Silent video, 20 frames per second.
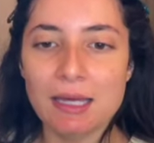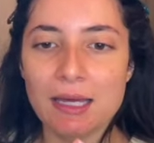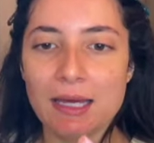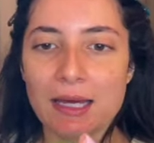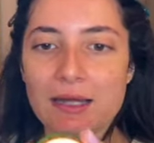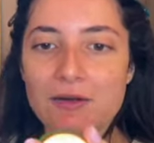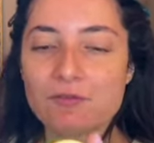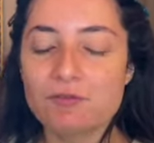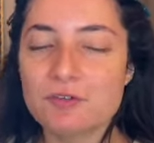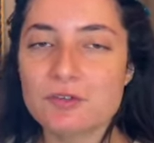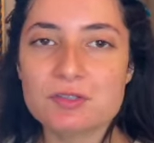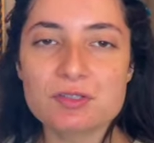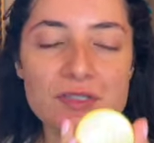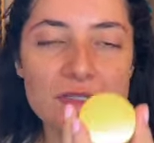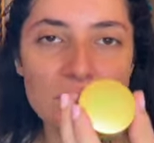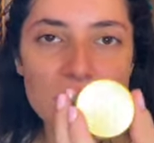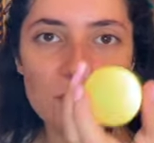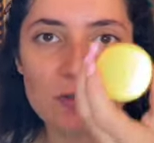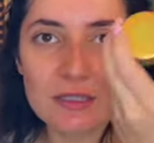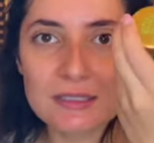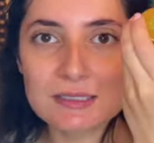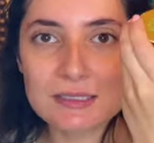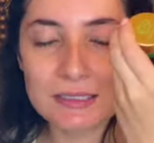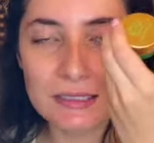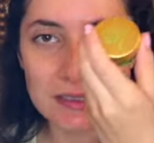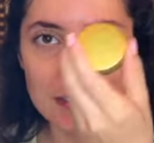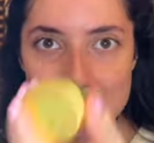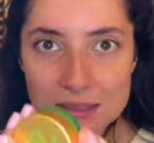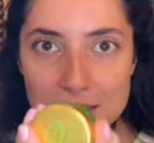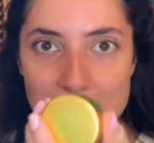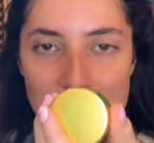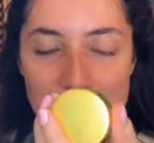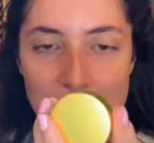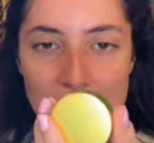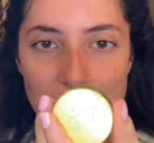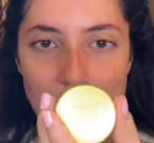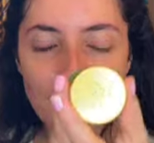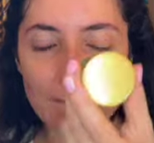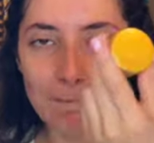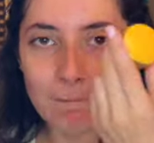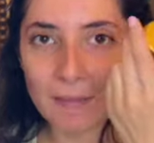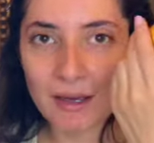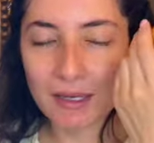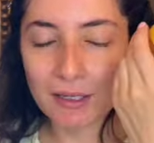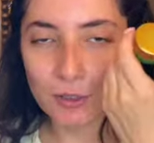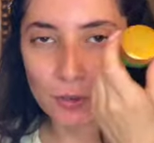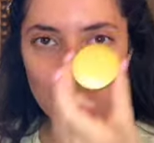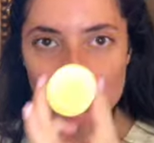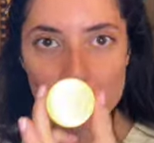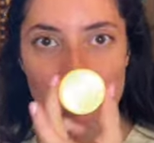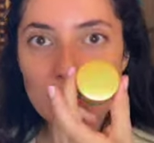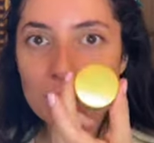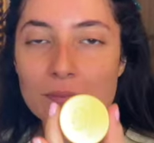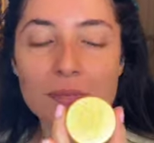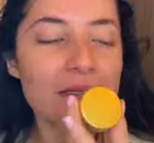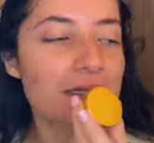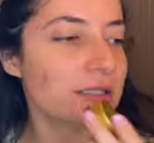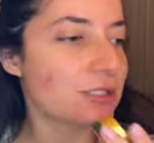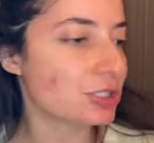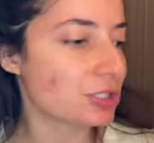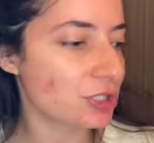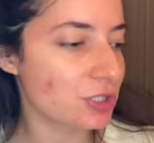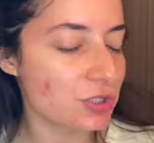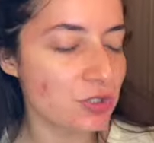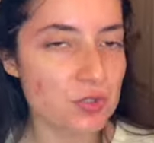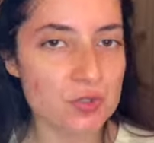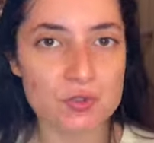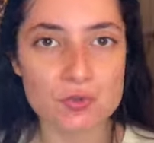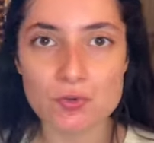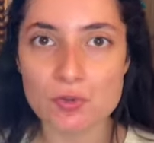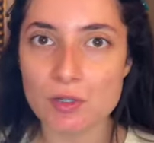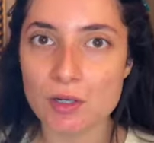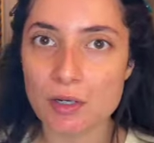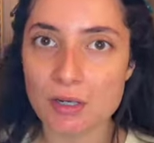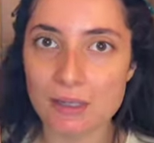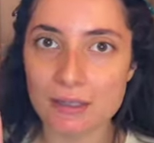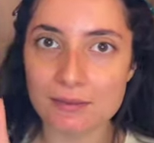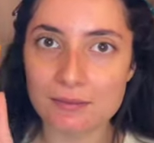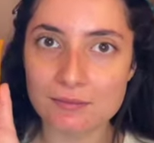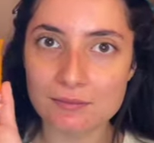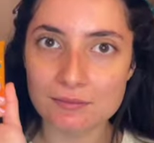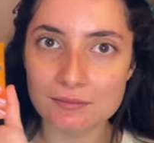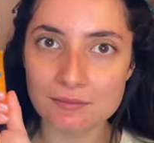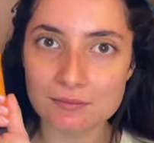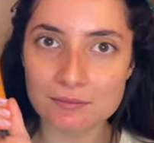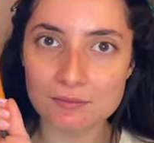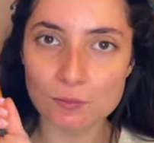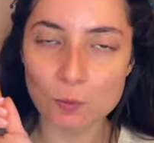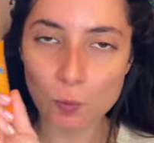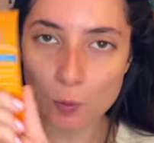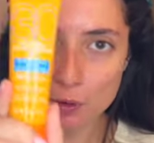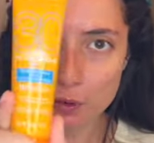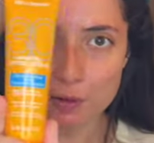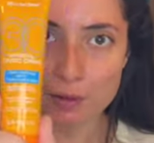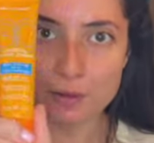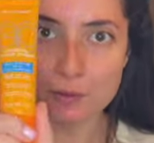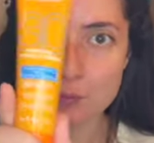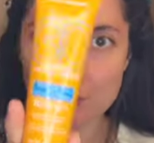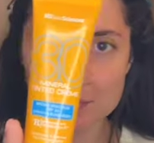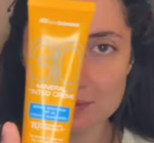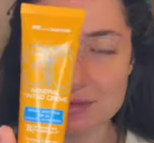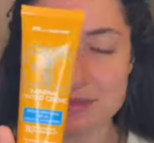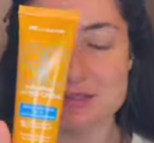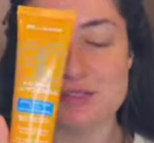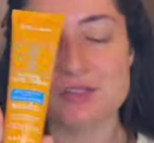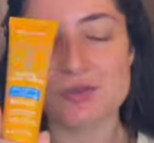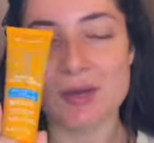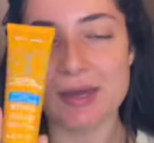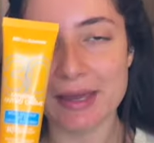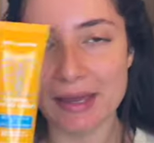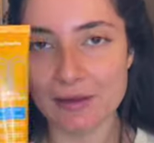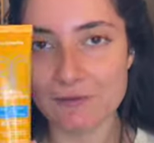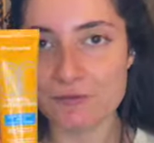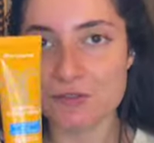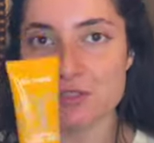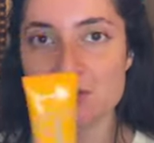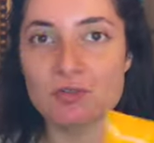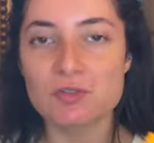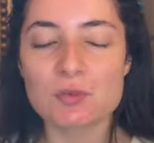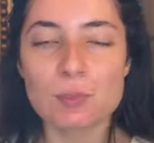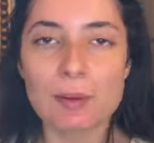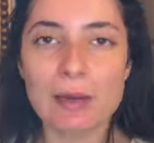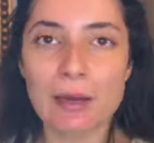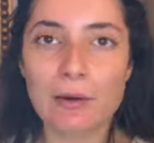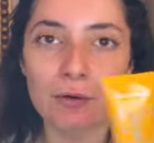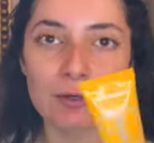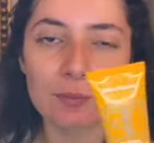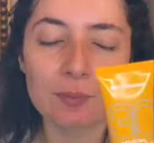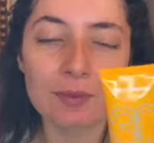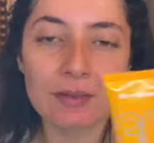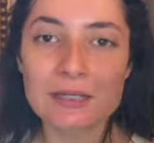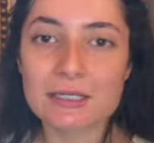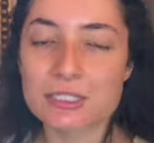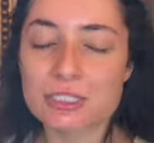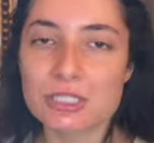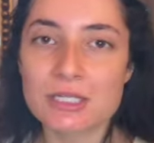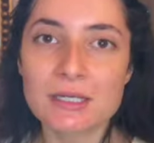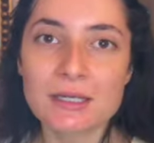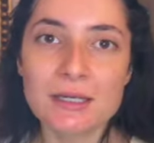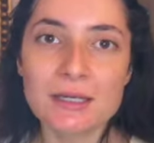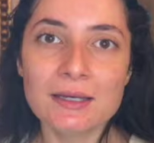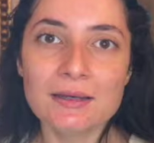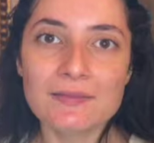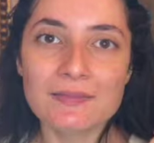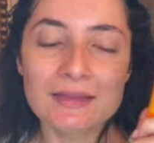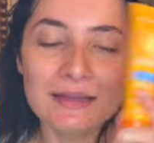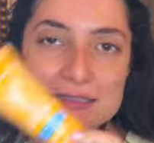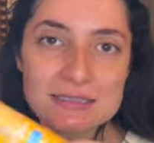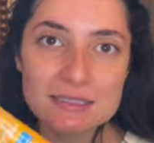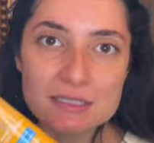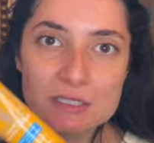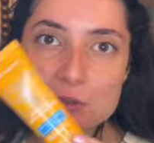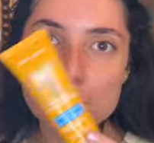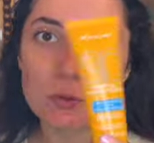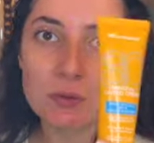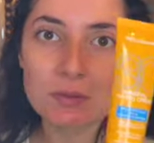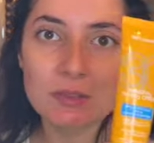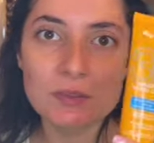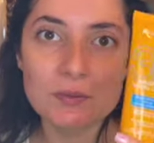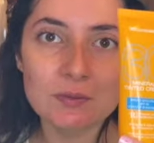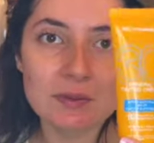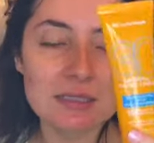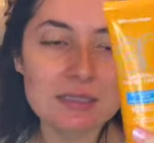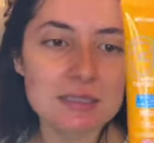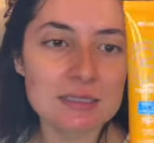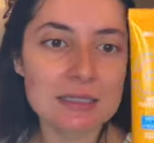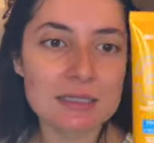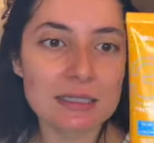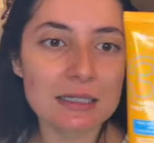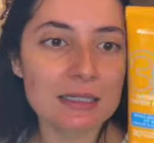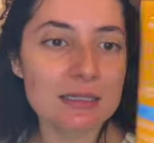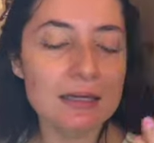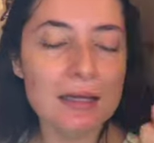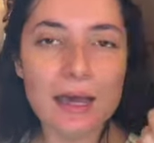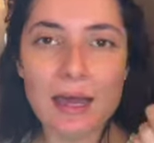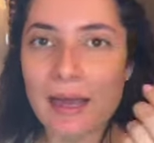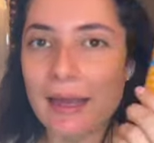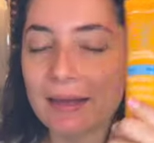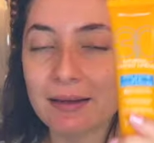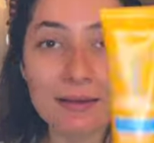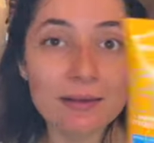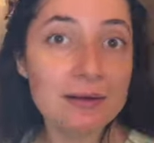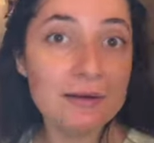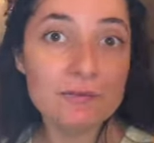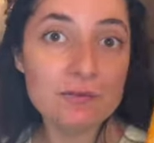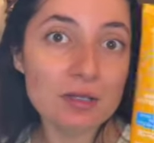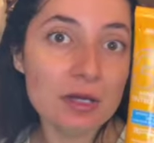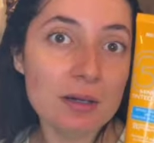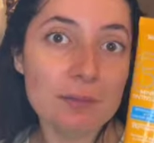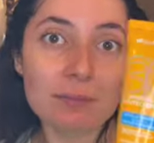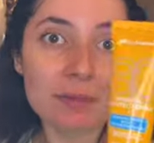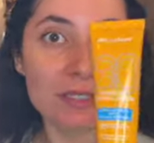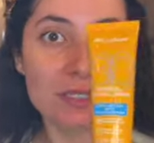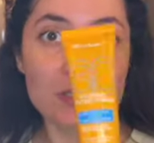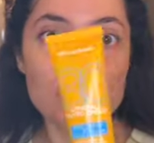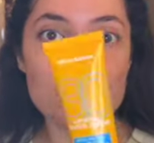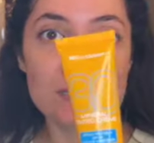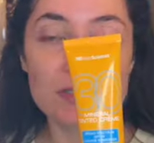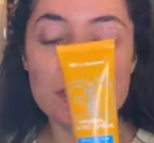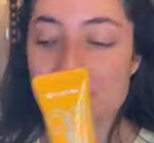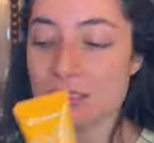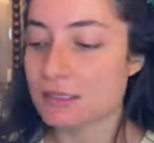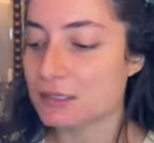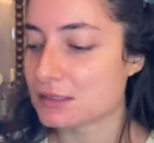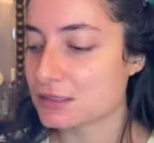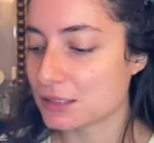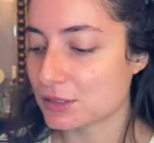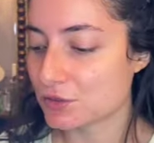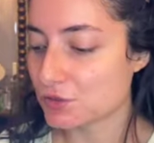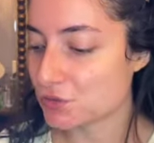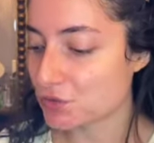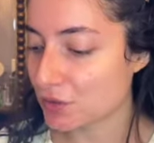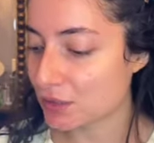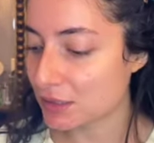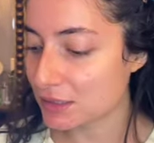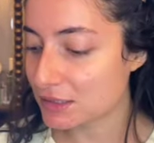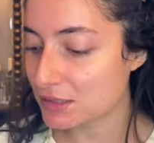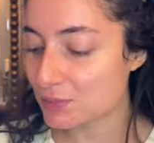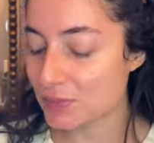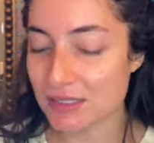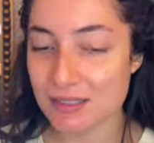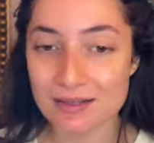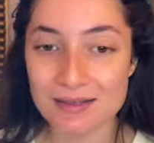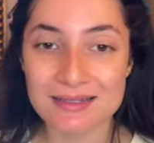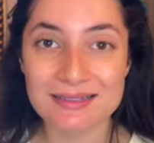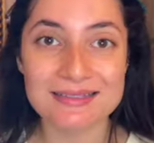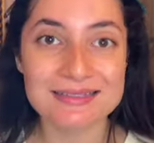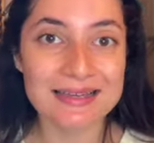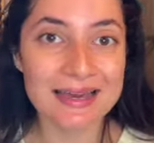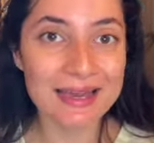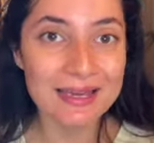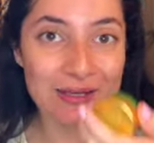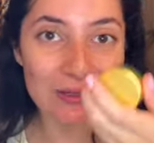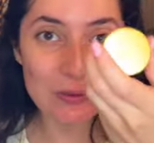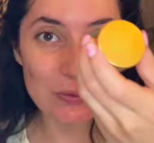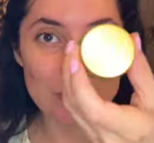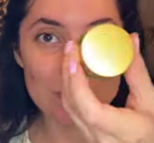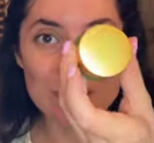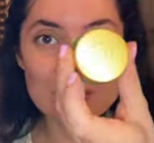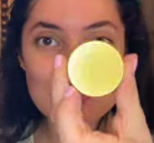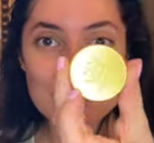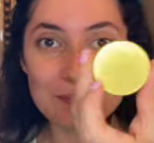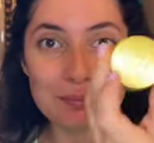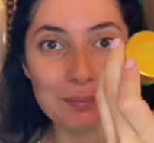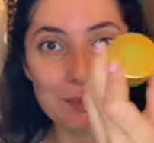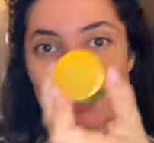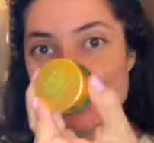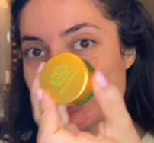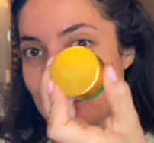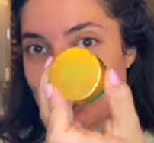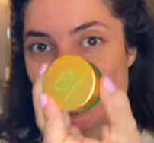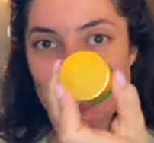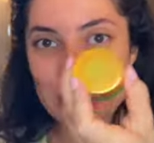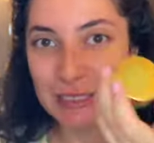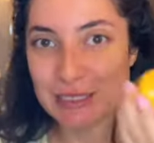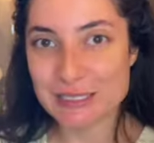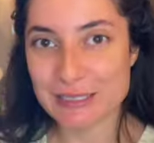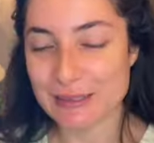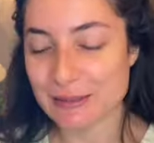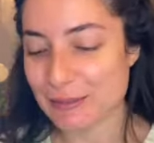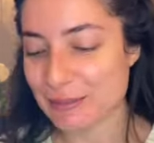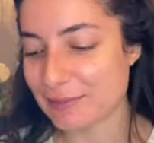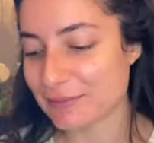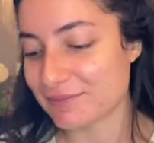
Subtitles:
And for some reason, my cream blushes do not work with this. So I have to use a powder blush. That's the only reason that I have not been using this sunscreen, is because I use my cheek tint